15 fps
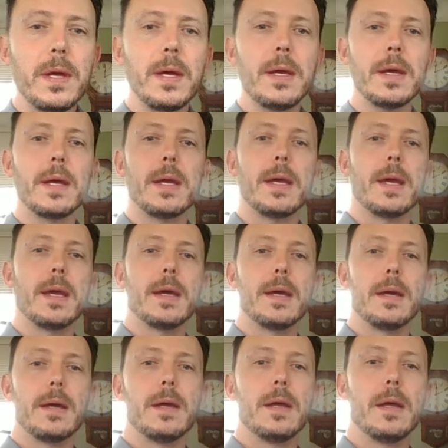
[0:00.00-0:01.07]
Okay,
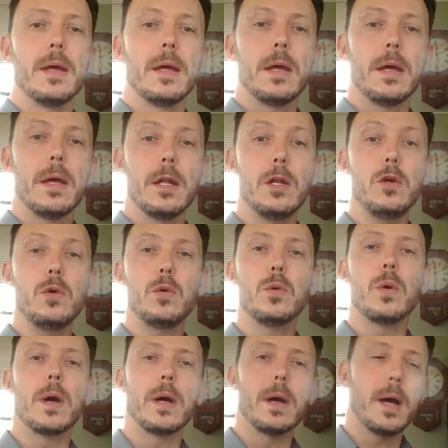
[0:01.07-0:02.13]

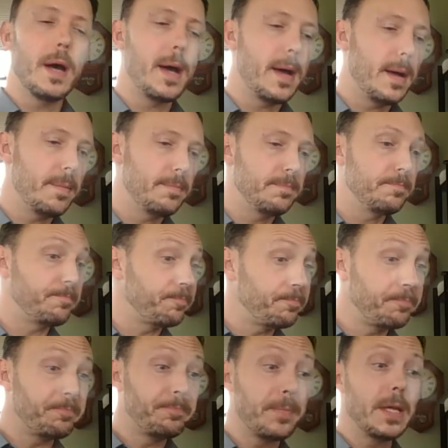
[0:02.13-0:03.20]
hello. Um,
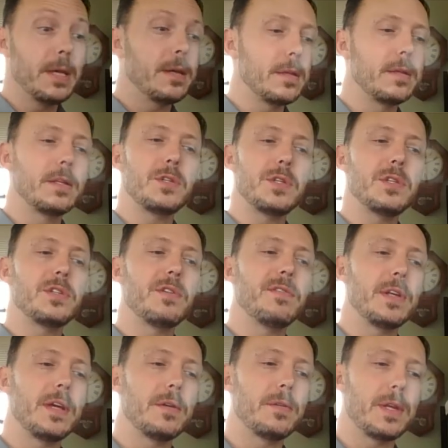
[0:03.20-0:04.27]
yeah, this is a
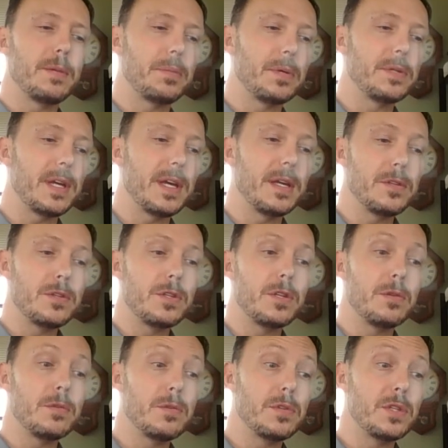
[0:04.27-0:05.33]
video that pertains
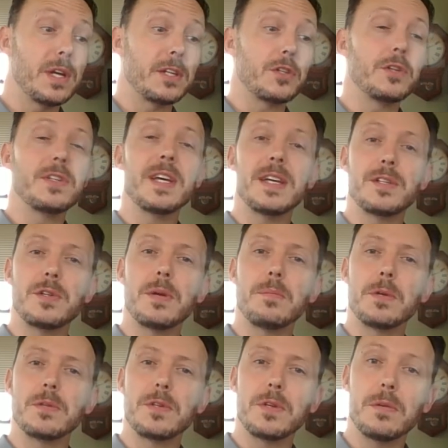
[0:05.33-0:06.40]
to section test
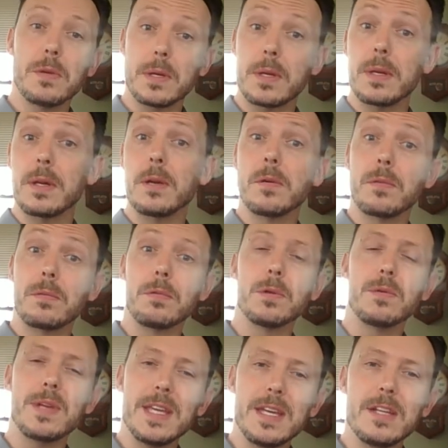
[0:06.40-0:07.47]
number two. I'm going to go
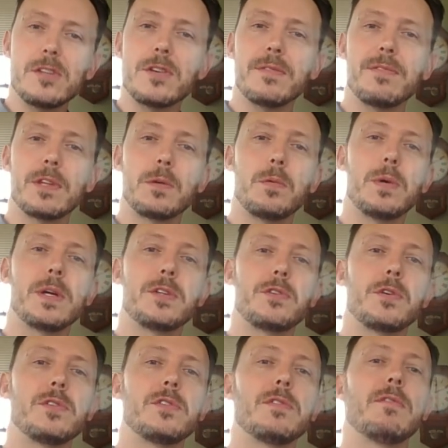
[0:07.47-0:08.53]
through each of the
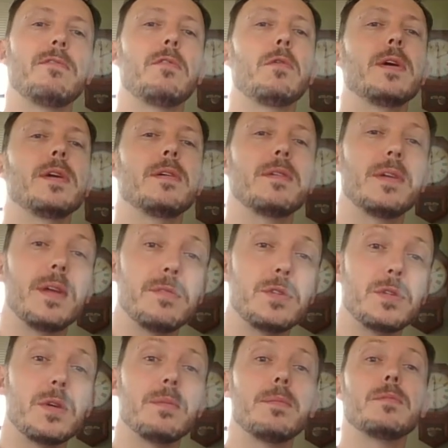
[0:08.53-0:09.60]
questions for you, give
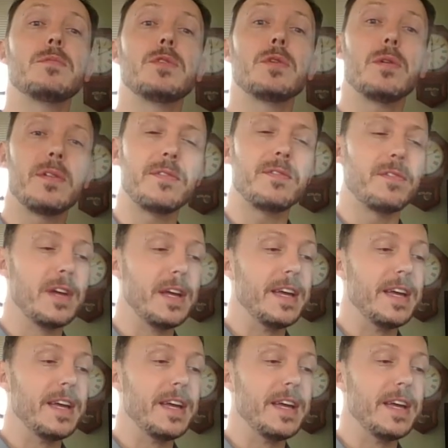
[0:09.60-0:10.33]
some sort of